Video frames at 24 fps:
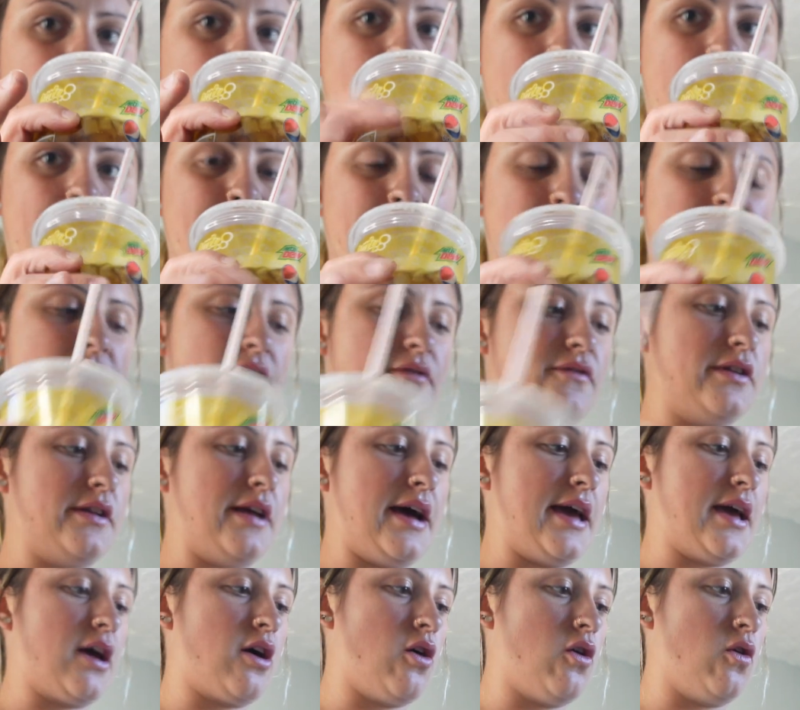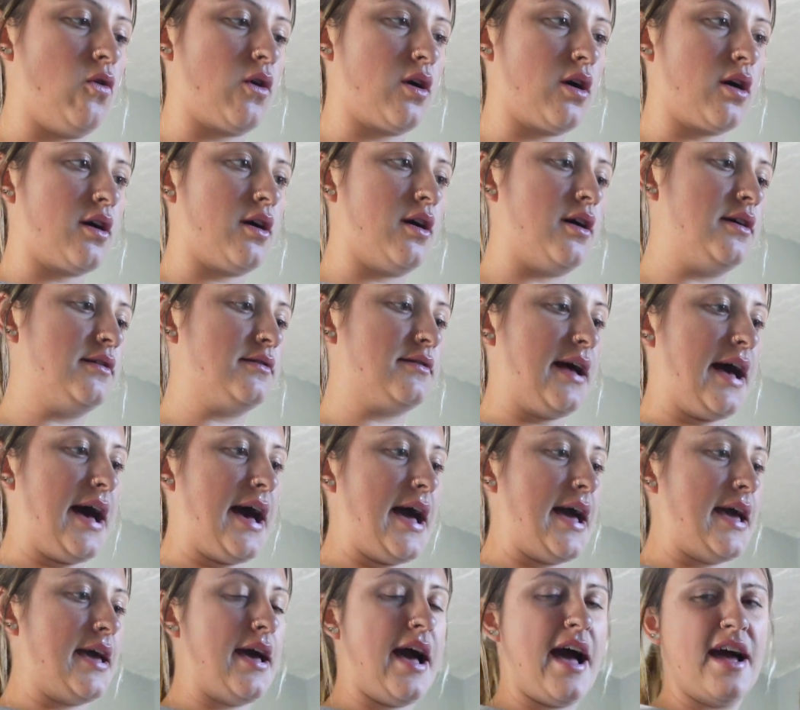got myself a Diet Coke because
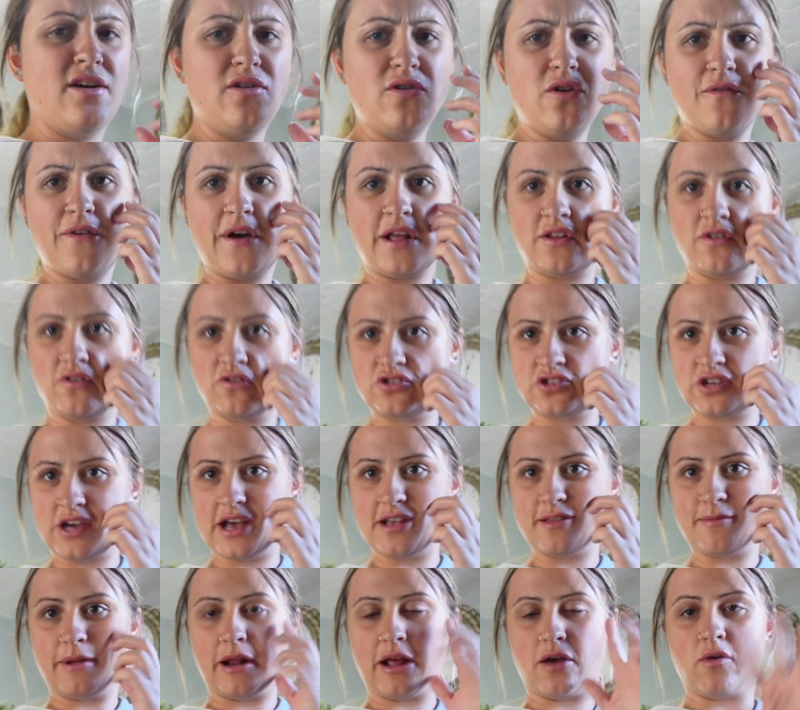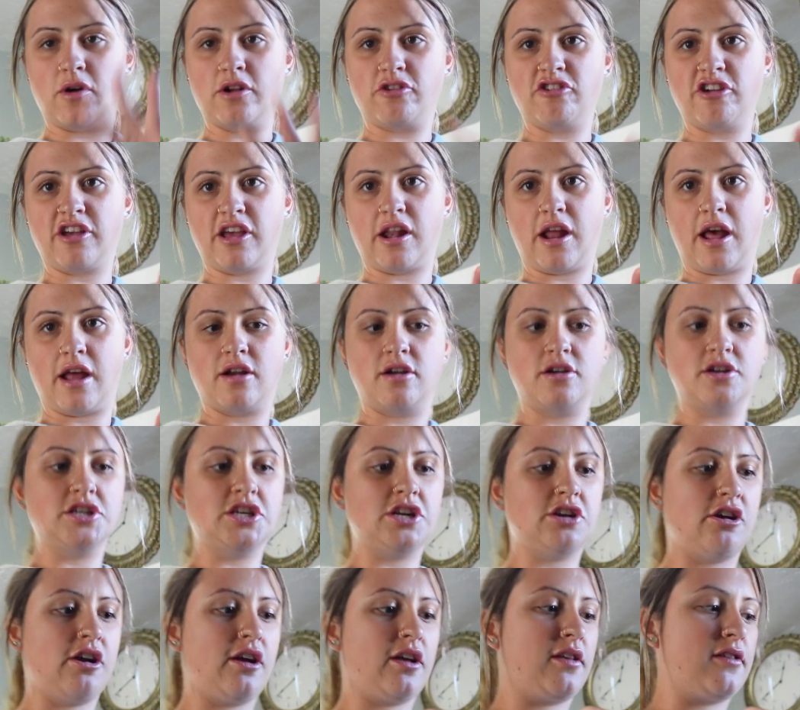I, I don't know if I told you guys, but I quit drinking energy
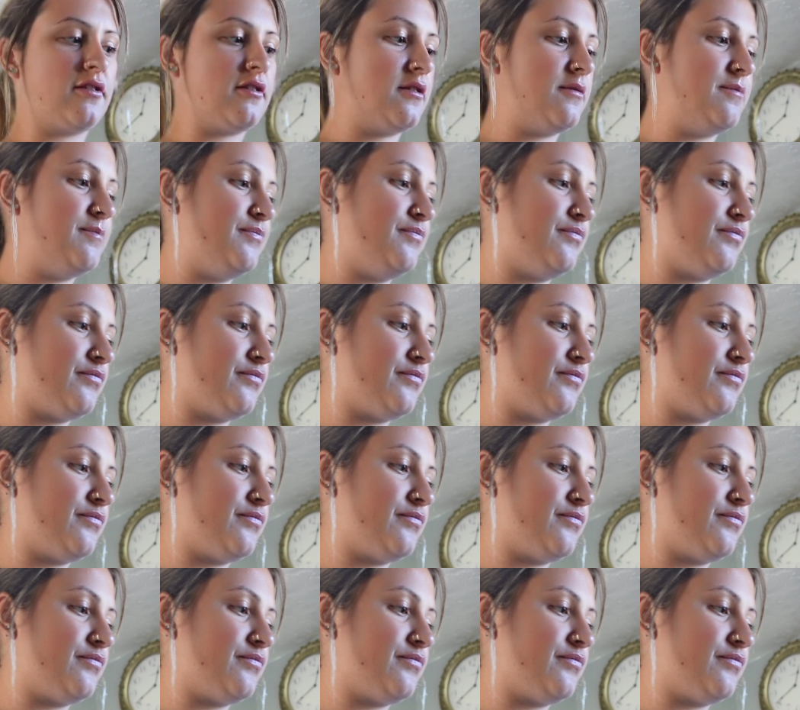drinks.